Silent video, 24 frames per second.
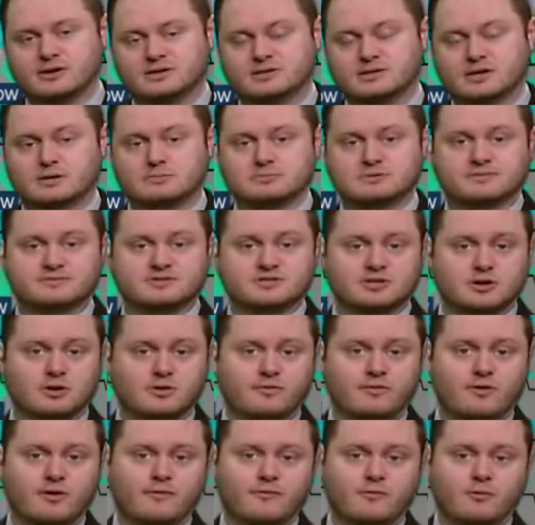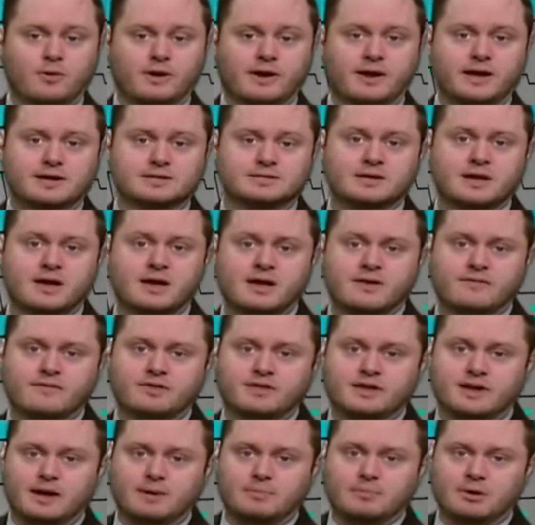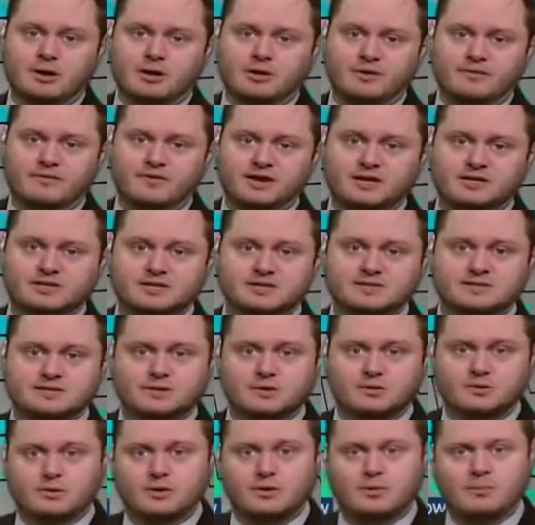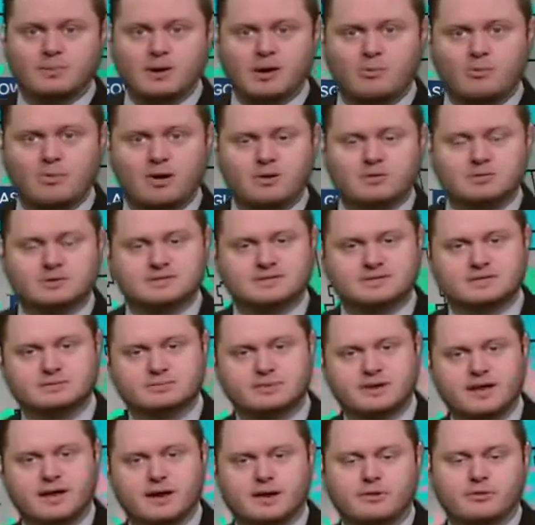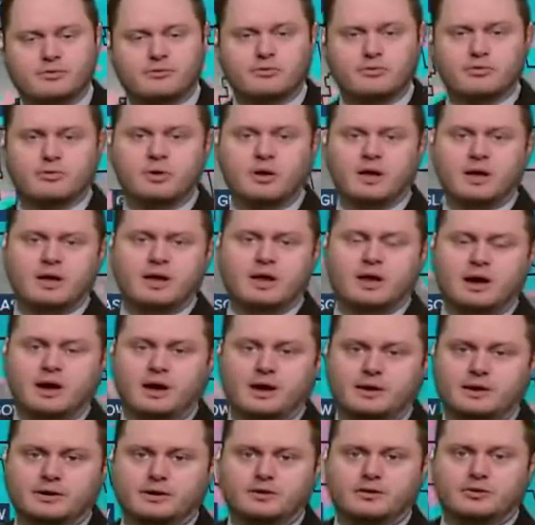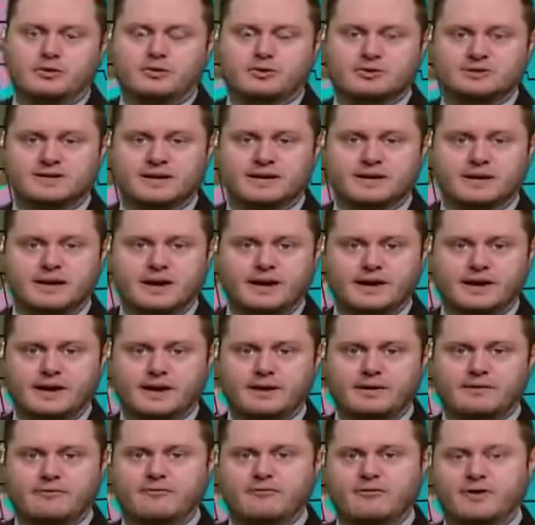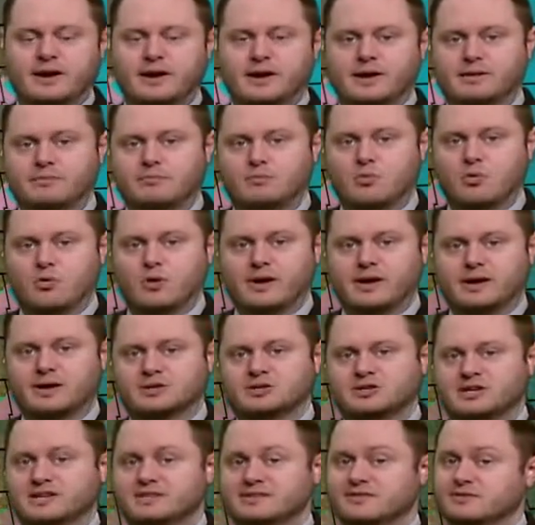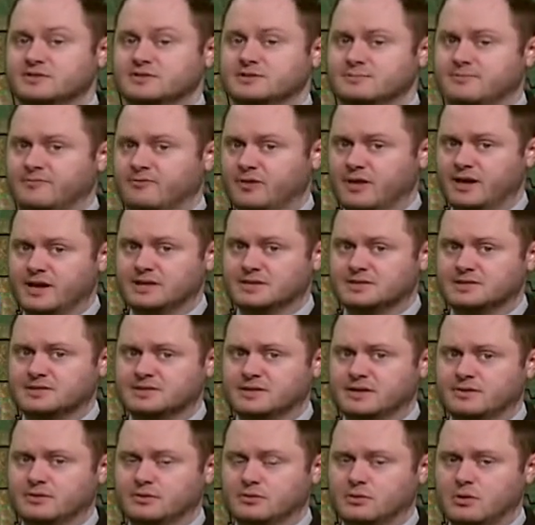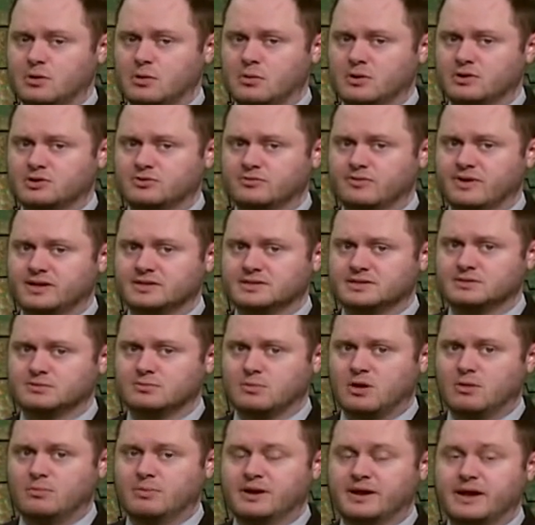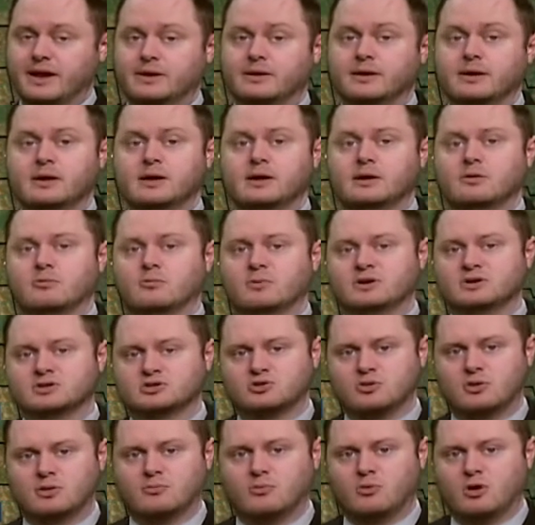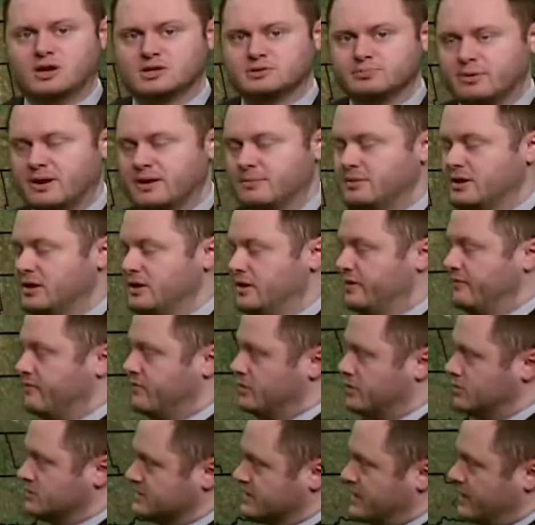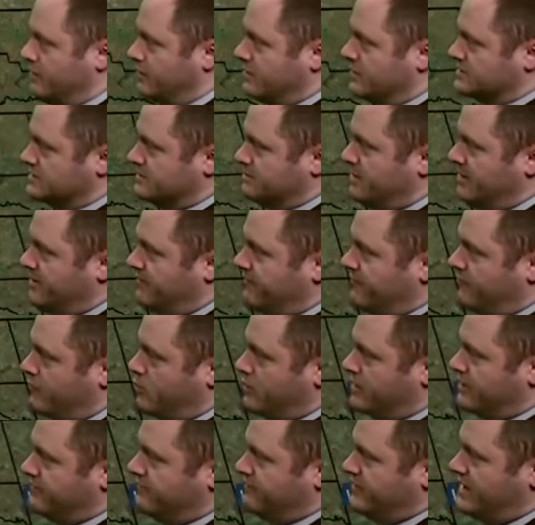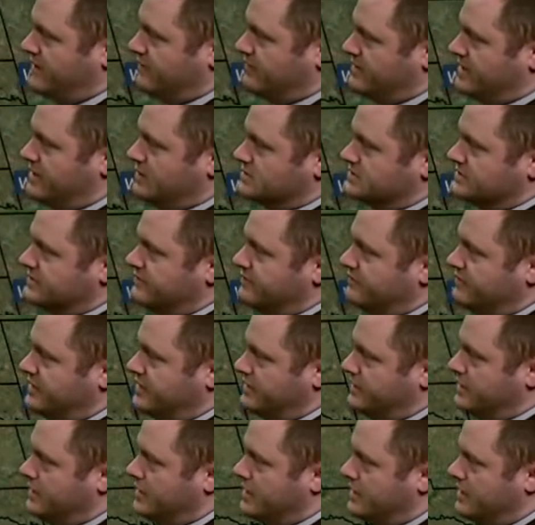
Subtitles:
in terms of snowfall forecast for the upper elevations, the Little Belt Mountains, as we head through your Thursday night and Friday morning. Chance for some flakes in the lower terrains as well. But again, winter storm watch primarily for those areas above 4,000 to 5,000 feet.